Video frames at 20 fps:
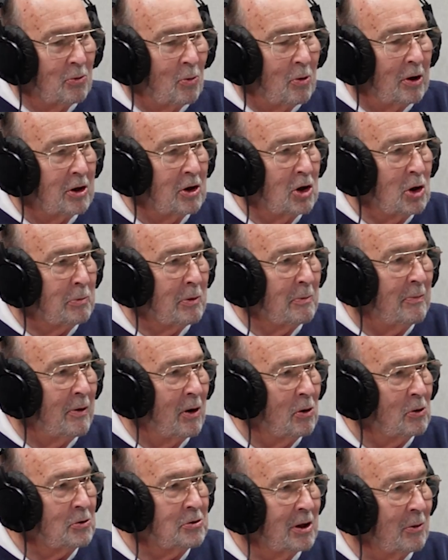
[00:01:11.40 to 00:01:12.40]
one who
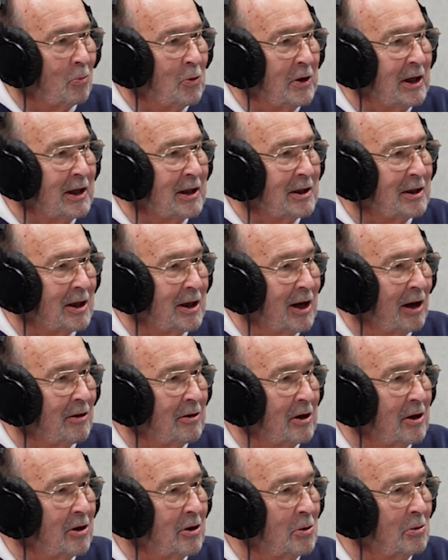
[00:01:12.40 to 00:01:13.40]
proposed that we get together
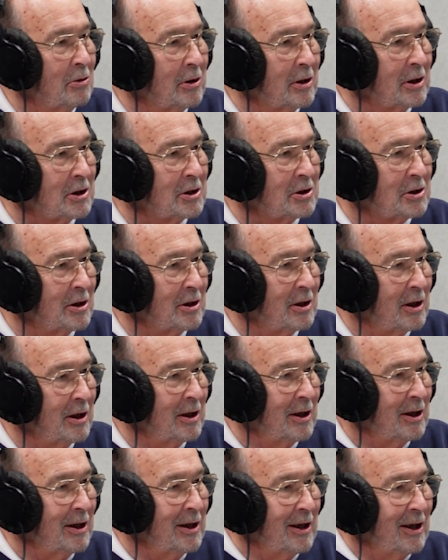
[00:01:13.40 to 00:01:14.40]
and do this,
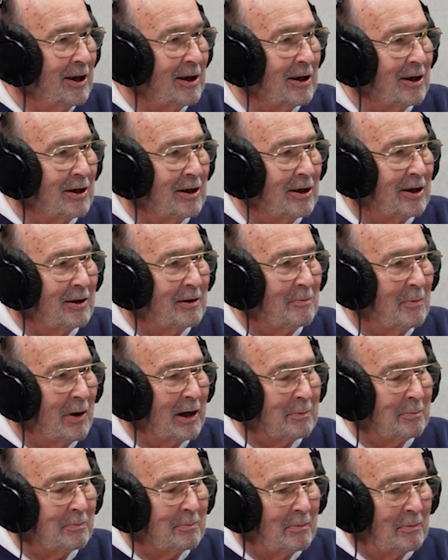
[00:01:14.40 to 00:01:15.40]
uh,
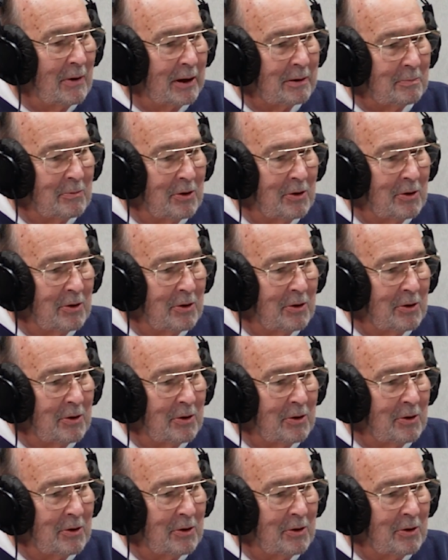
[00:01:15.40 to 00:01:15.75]
Mike Mike